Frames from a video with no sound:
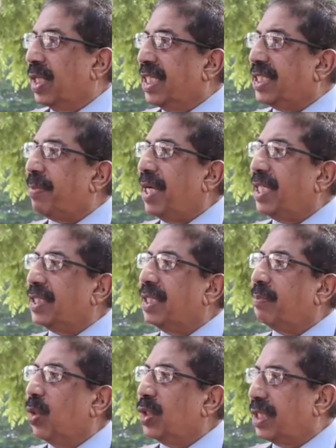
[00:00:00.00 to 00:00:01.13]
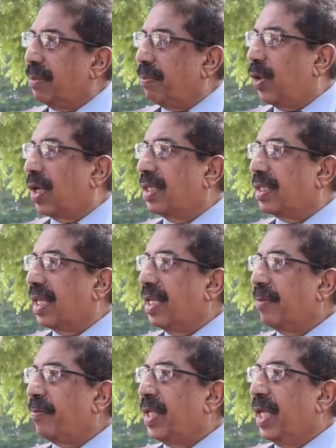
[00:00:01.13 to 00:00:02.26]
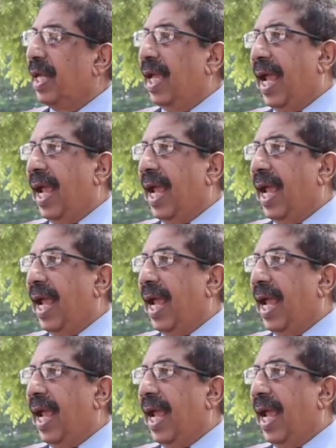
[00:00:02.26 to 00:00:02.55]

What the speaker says: So discipline is the most important thing.